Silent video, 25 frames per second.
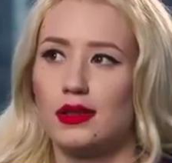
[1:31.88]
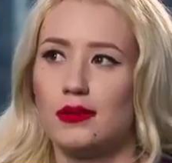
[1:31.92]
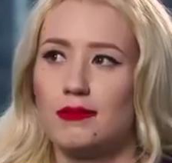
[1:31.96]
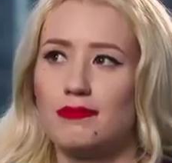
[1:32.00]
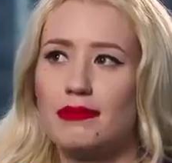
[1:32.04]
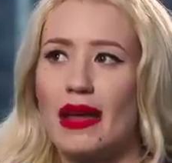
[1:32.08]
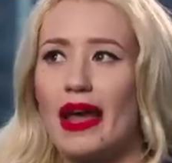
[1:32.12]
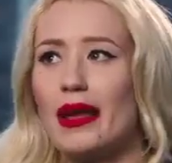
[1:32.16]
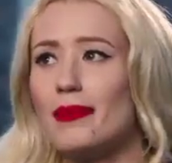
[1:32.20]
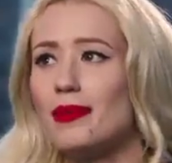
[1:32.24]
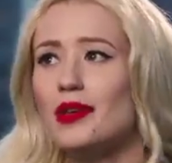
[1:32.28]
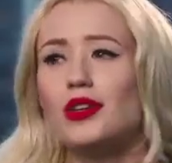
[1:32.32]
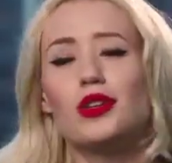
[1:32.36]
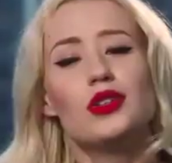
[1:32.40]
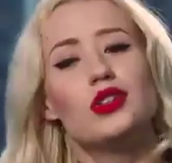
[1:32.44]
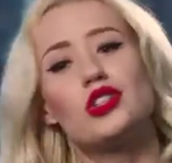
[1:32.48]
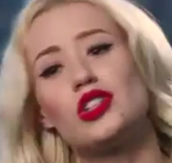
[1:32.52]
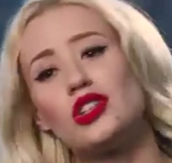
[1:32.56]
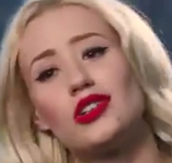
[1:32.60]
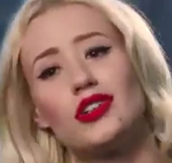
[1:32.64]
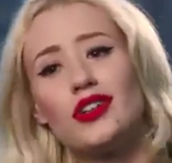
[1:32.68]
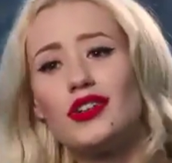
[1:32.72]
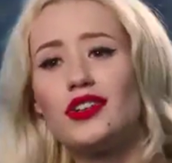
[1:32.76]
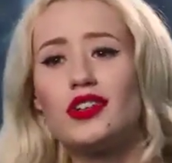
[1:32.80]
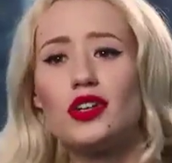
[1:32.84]
maybe you
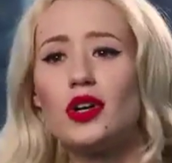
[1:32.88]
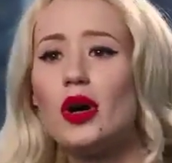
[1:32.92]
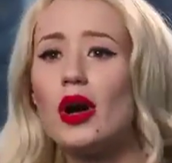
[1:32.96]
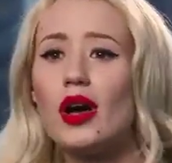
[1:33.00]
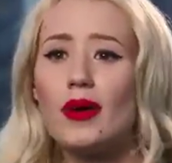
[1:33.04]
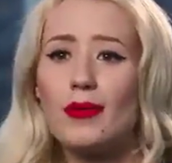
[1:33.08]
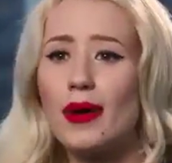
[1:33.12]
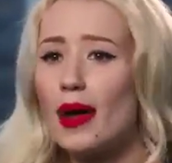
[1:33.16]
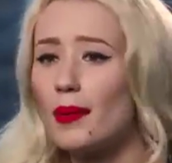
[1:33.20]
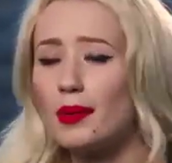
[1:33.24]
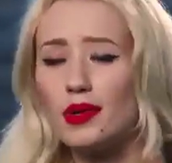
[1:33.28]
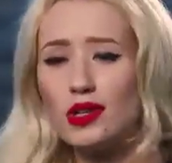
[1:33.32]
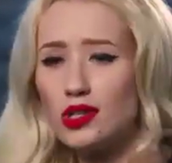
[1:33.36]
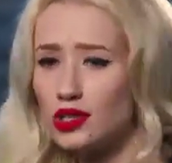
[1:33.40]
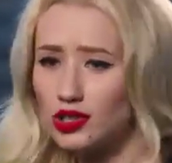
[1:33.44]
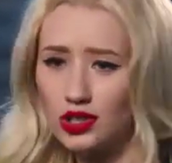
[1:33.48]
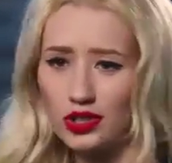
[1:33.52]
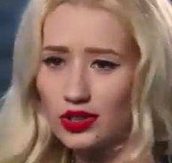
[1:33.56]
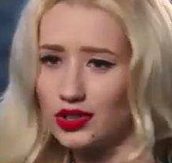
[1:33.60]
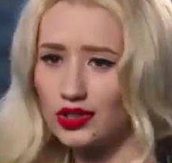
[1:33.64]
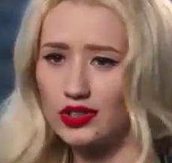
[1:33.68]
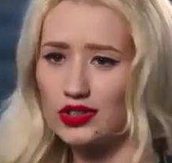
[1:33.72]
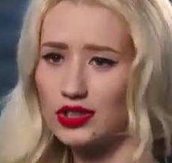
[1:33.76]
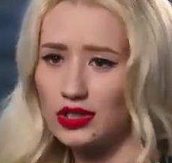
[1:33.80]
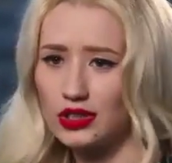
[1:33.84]
shouldn't do it, maybe you
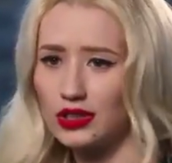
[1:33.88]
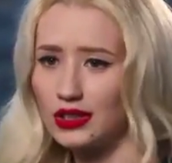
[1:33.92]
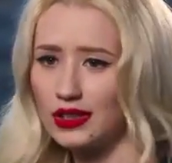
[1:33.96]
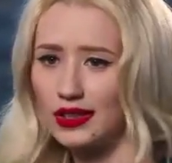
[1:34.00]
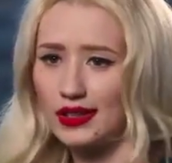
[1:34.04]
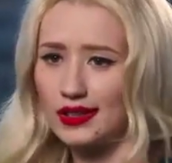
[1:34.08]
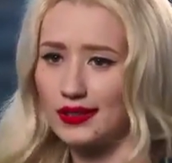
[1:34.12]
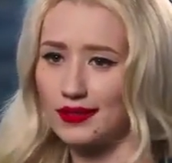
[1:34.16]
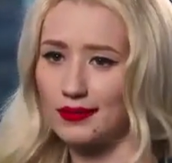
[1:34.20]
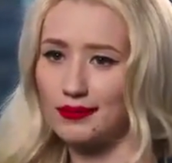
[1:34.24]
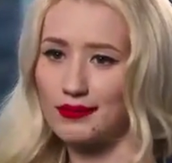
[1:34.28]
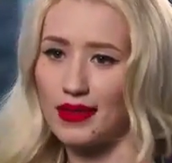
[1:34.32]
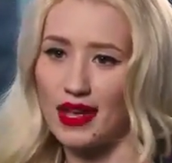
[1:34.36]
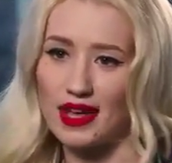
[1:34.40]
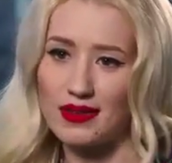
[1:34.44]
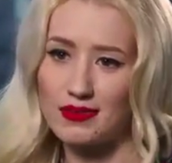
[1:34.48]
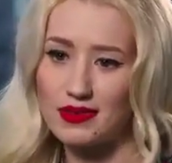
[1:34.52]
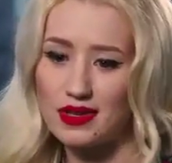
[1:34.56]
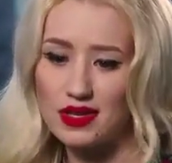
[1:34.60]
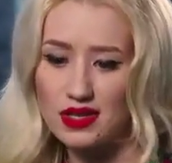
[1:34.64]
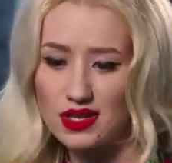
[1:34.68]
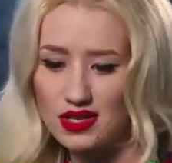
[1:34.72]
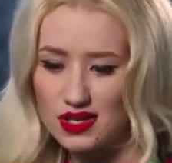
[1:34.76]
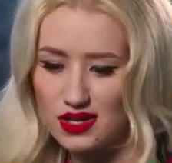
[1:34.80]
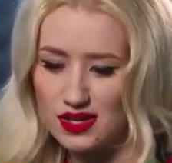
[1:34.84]
shouldn't do it.
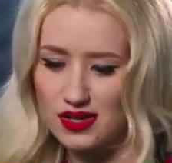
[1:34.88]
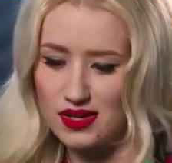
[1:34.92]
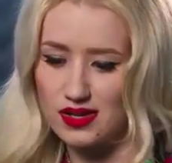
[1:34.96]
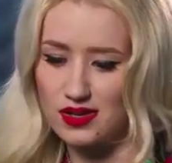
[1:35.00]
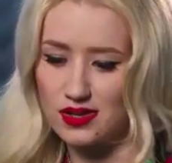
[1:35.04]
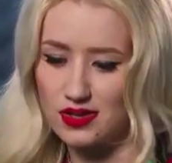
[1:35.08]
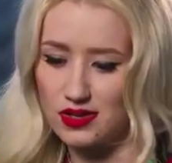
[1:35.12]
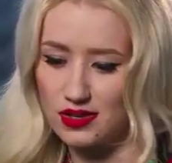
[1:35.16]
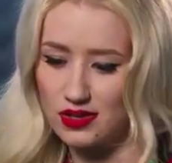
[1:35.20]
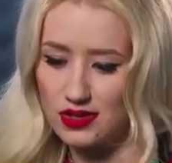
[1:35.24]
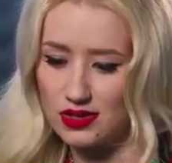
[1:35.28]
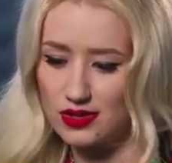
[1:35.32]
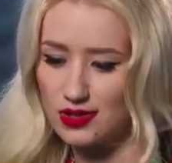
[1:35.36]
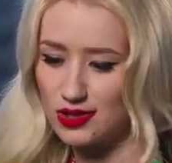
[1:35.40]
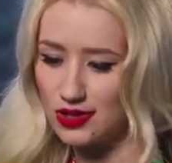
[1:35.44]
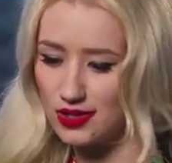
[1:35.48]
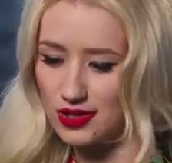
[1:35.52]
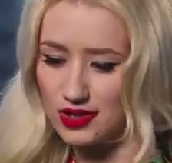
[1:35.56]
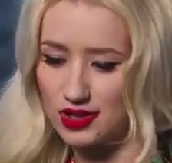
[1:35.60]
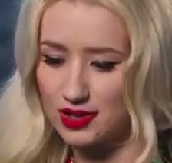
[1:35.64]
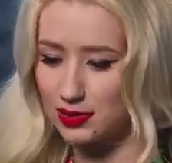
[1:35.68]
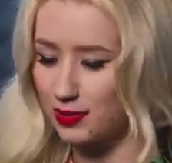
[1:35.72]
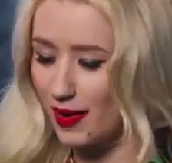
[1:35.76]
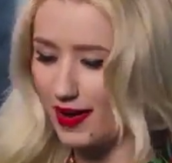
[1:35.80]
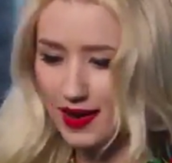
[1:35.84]
Maybe you should
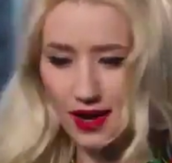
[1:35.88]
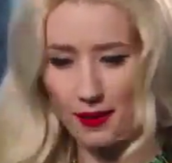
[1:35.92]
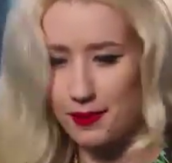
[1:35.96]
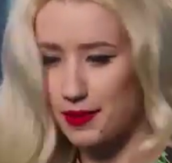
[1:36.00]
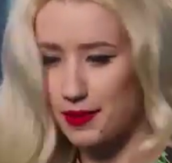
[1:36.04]
just wake